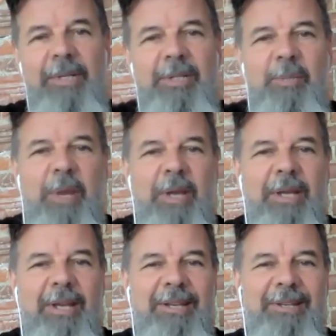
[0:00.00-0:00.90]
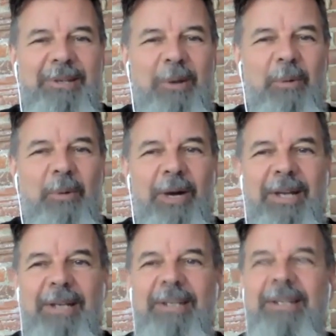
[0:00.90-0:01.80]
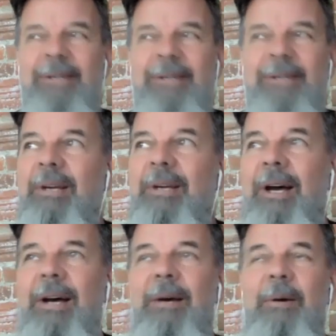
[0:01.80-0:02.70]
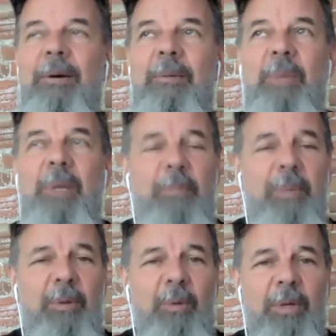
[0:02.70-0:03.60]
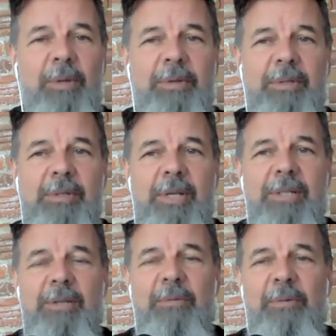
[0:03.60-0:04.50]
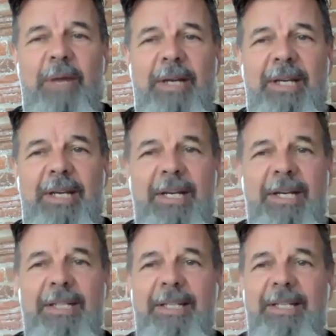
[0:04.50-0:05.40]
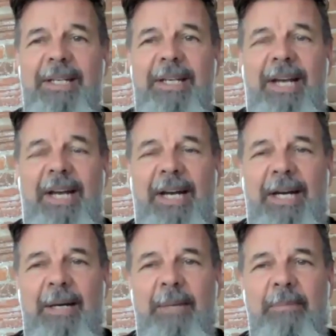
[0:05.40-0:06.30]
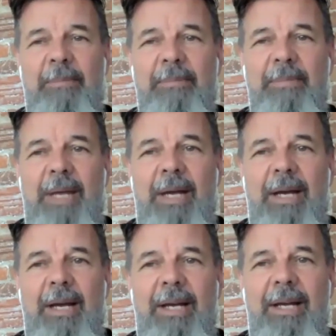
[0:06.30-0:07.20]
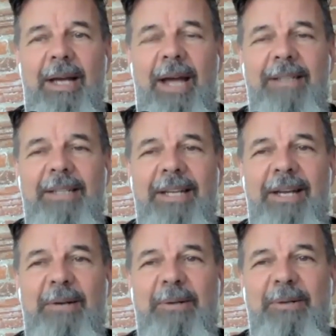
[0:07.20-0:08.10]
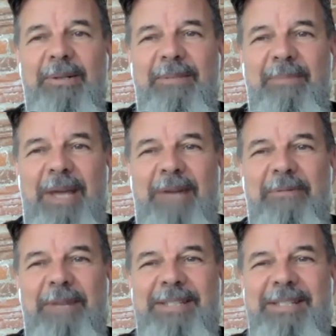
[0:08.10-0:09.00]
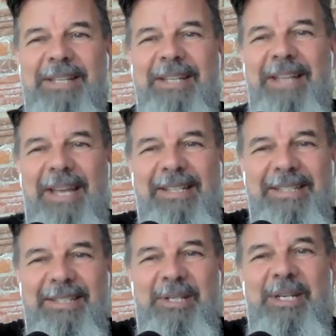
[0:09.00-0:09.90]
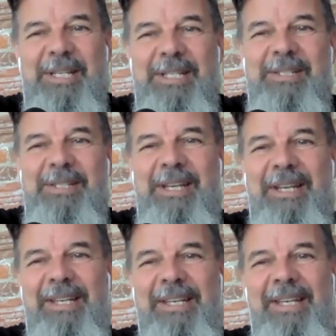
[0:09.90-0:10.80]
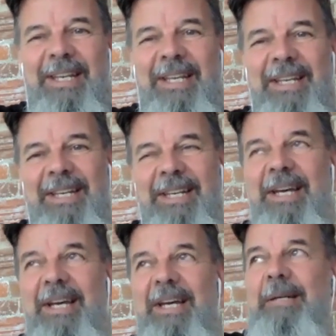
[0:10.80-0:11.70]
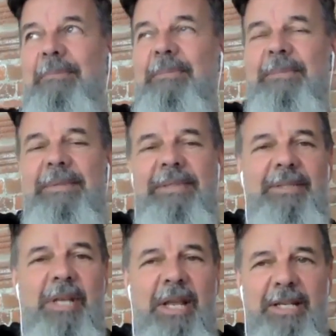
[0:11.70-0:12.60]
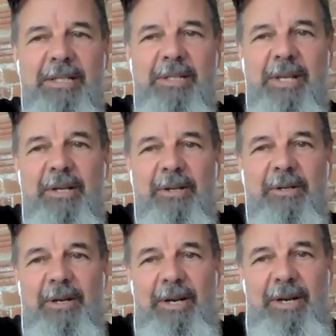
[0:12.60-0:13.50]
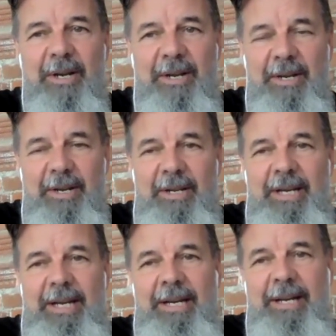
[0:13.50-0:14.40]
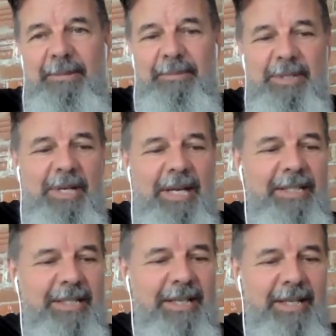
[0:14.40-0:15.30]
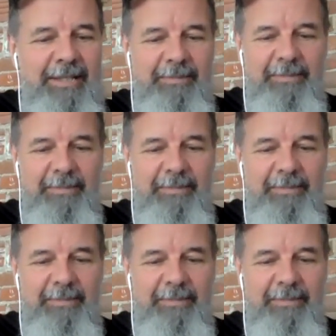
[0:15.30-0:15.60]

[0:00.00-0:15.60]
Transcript: speaking, you don't want uh, people with schizophrenia um, uh, acting out, manifesting that disease in yeah. in uh, settings that are uh, designed to